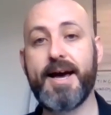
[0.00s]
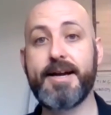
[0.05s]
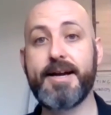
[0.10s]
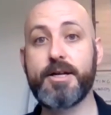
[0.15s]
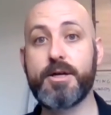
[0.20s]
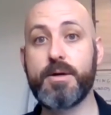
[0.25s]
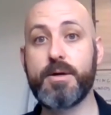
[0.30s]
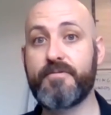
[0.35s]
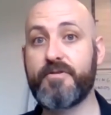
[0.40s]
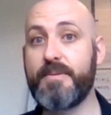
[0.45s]

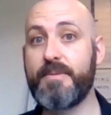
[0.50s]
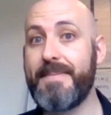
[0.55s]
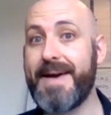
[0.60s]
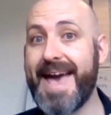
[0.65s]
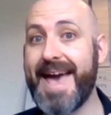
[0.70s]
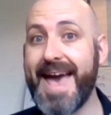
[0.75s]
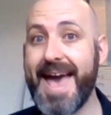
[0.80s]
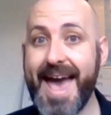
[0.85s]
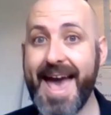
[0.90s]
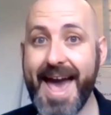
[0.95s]
and come from
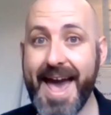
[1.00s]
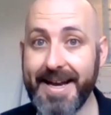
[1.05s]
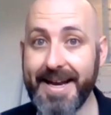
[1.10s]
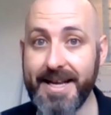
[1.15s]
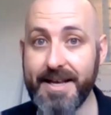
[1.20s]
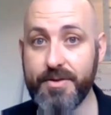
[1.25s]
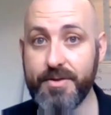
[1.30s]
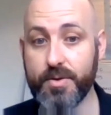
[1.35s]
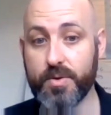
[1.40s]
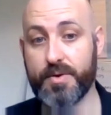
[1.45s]

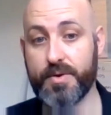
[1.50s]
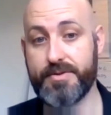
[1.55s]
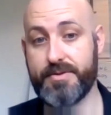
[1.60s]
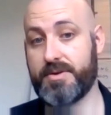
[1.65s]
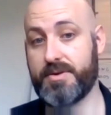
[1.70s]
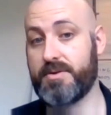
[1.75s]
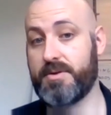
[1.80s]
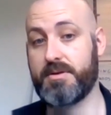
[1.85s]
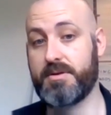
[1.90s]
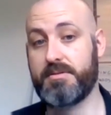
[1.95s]
any source
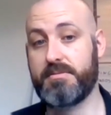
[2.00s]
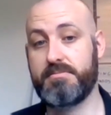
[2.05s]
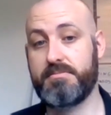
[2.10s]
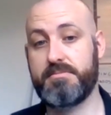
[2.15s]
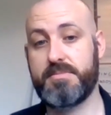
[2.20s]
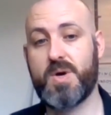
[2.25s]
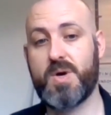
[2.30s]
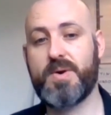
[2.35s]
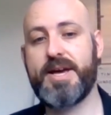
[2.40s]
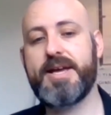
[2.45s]
at all.
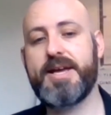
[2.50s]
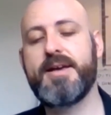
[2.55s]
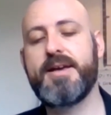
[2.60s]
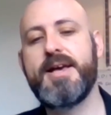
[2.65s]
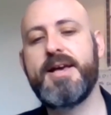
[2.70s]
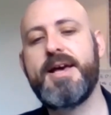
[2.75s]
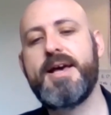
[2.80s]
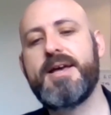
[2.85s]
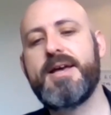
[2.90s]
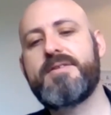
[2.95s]
Okay?
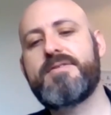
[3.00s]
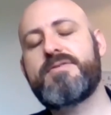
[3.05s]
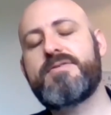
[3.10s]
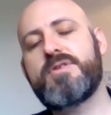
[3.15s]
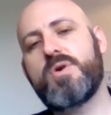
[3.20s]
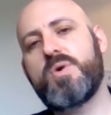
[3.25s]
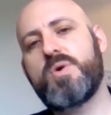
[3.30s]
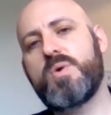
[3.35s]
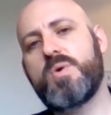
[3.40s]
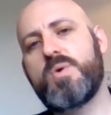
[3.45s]

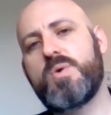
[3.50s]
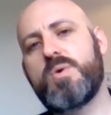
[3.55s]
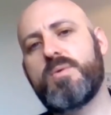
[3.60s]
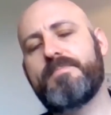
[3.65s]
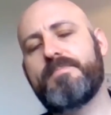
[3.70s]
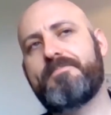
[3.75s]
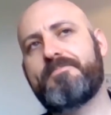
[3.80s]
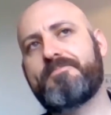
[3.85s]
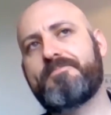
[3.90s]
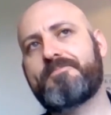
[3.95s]
So